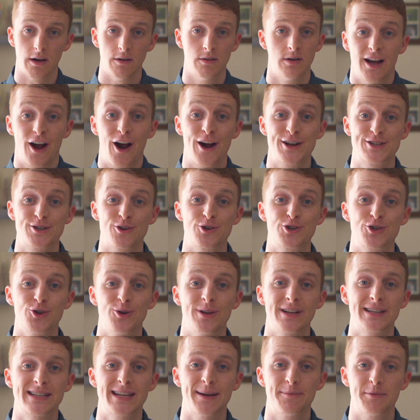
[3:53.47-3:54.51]
All right, so
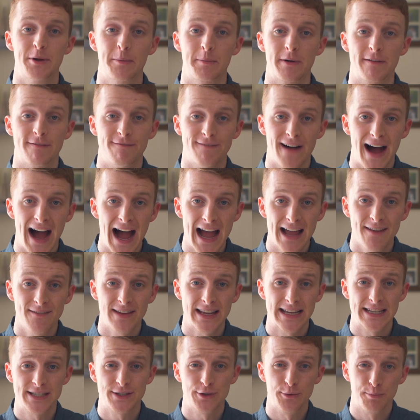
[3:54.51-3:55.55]
shooting tip number
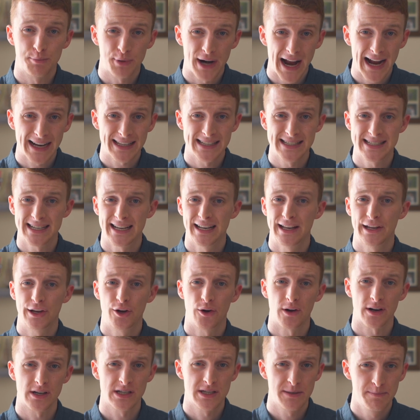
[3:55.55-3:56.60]
5 is to practice getting
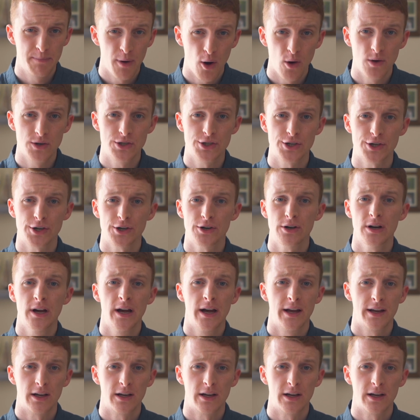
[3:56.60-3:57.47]
your exposure,